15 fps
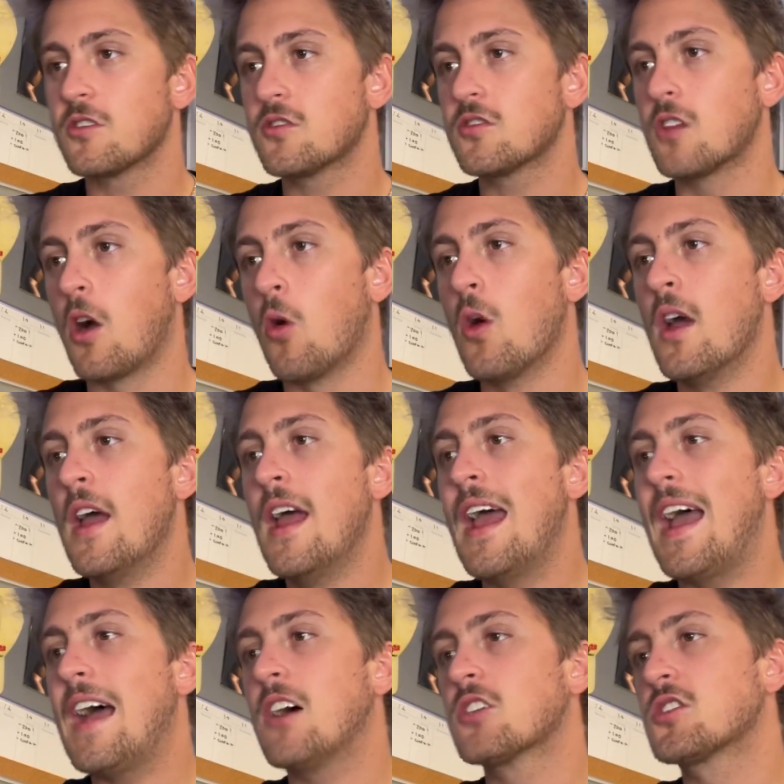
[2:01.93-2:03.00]
So
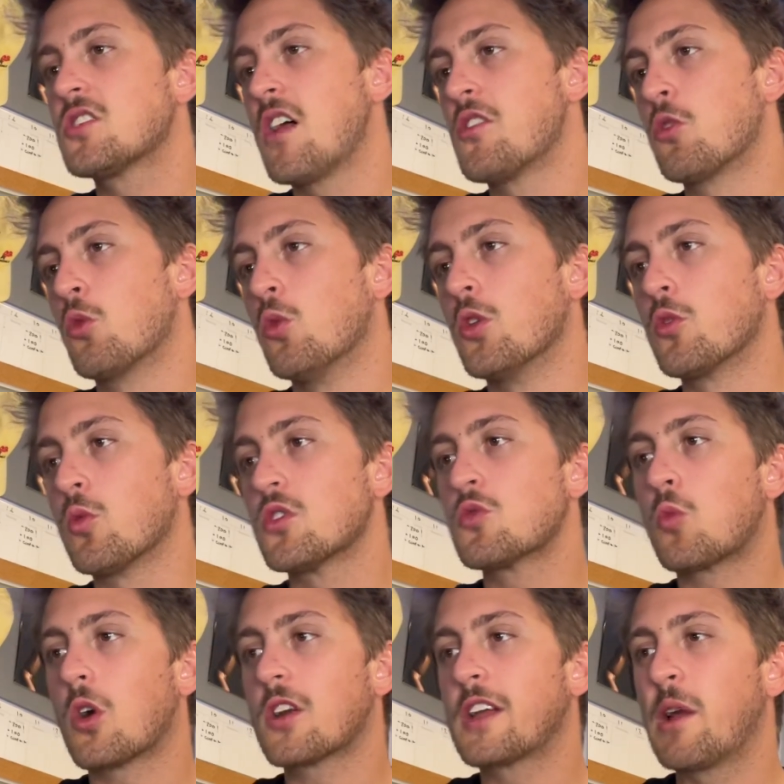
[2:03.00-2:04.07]
Alex Otherwood was
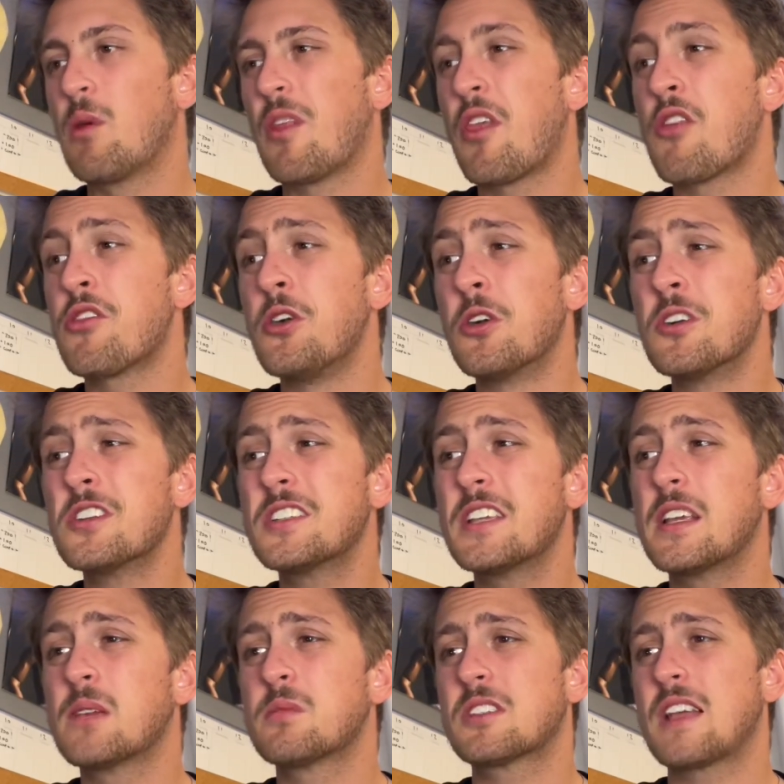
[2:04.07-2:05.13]
working with the third
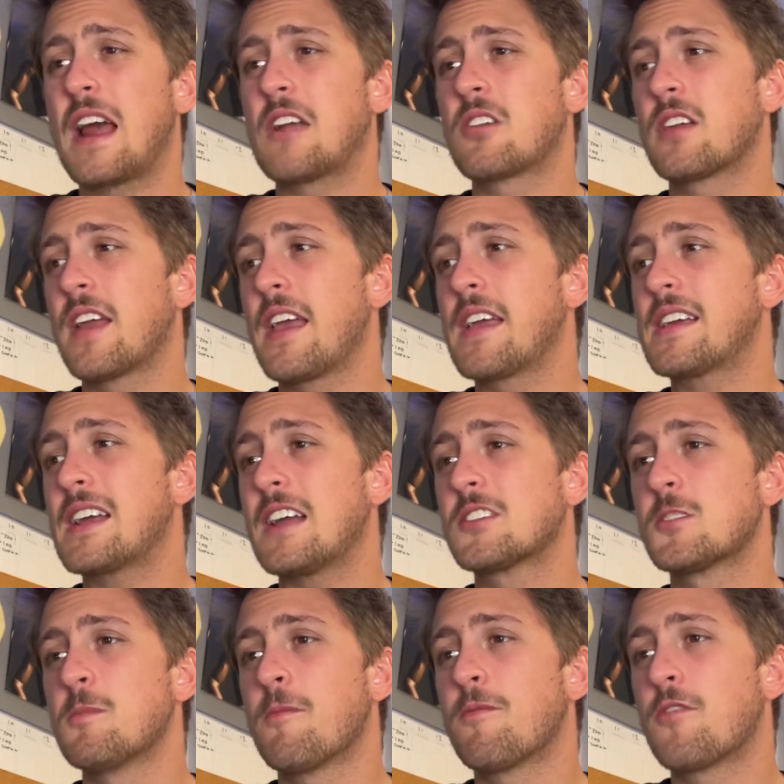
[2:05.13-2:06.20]
team Saturday, got
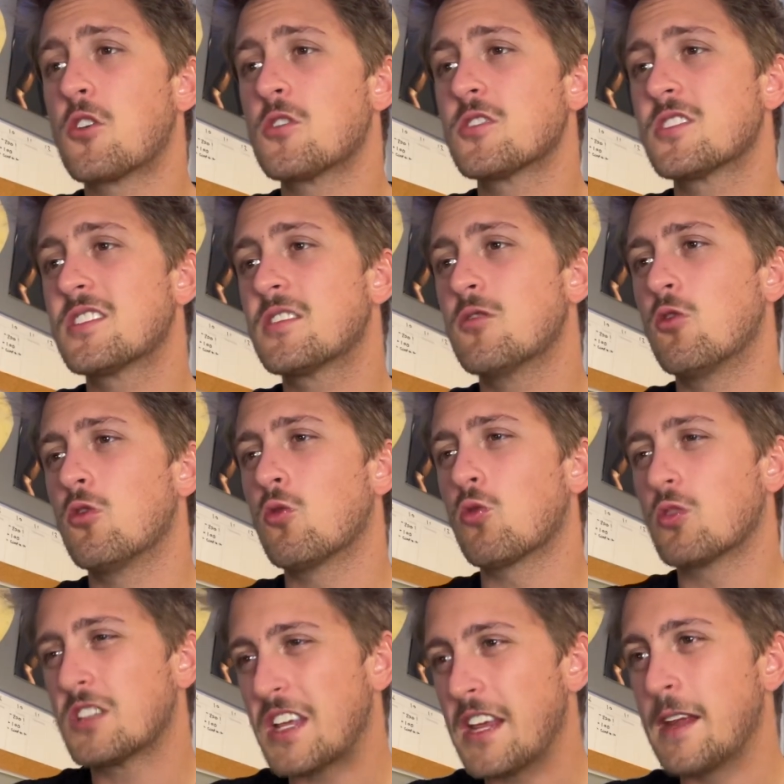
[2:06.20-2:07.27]
some first
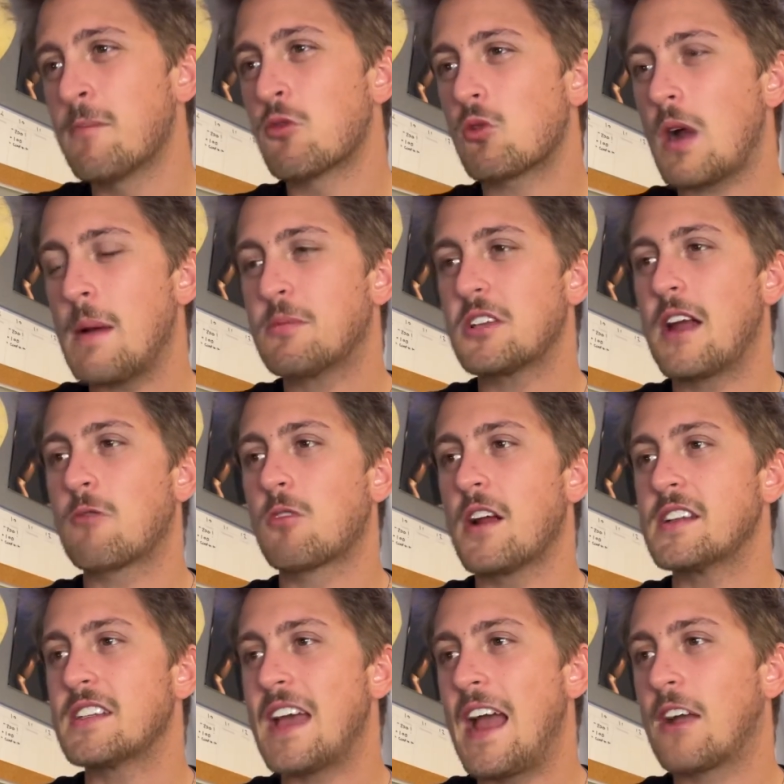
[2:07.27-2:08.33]
team reps at
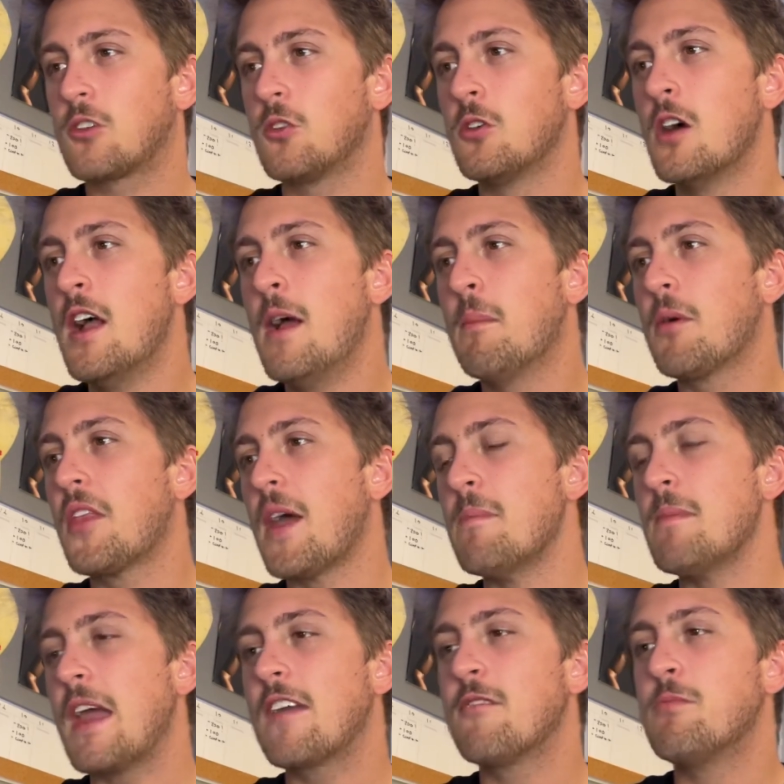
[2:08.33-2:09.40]
right tackle, but that
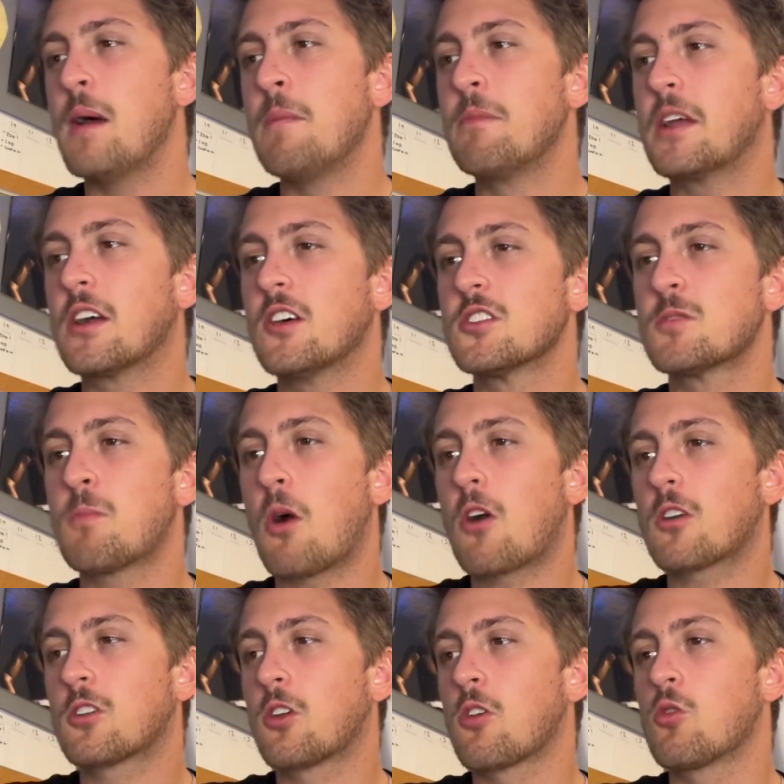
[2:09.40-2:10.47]
may have been because
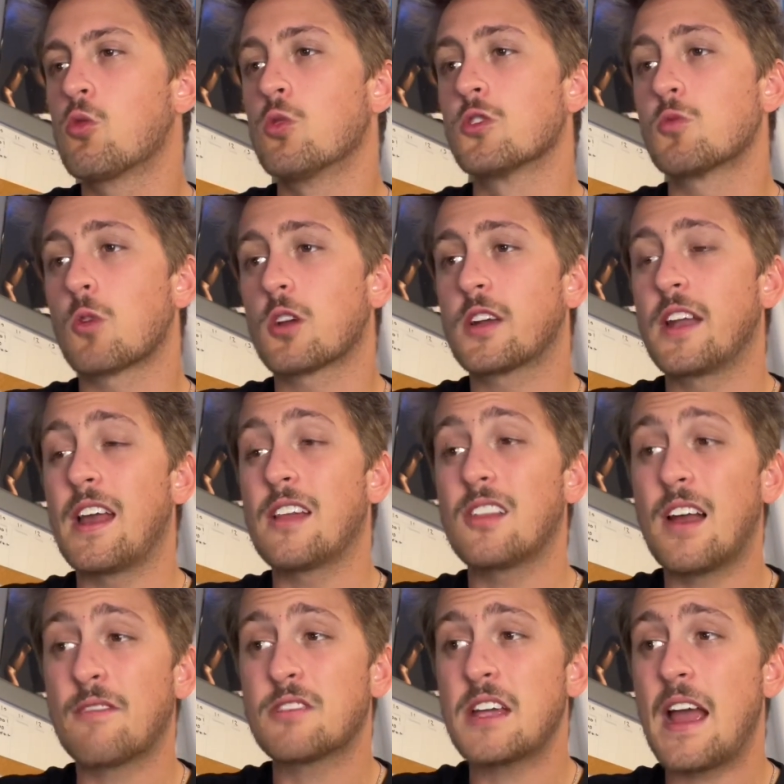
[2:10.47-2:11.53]
Parker, who was working at
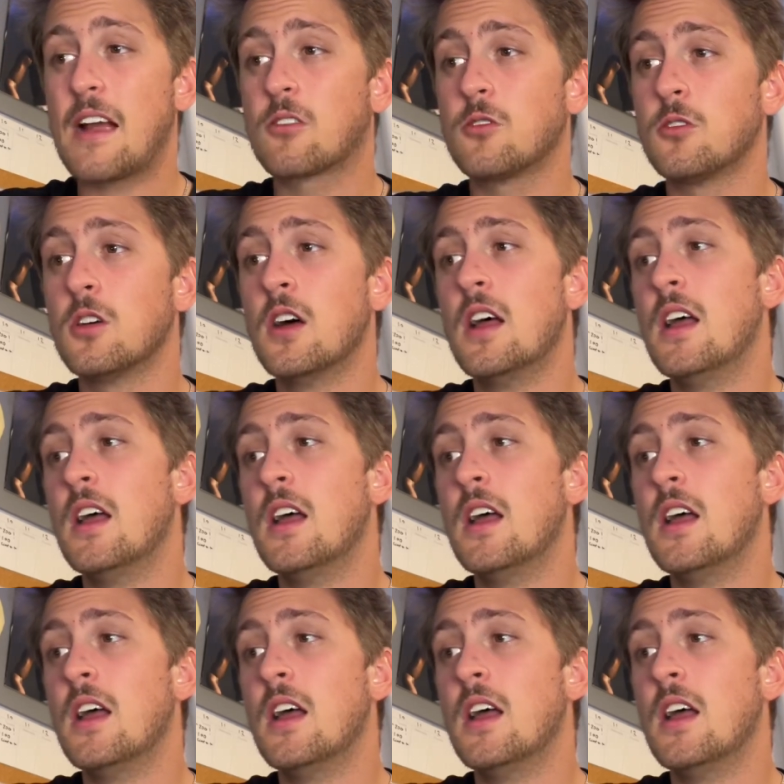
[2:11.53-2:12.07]
left tackle,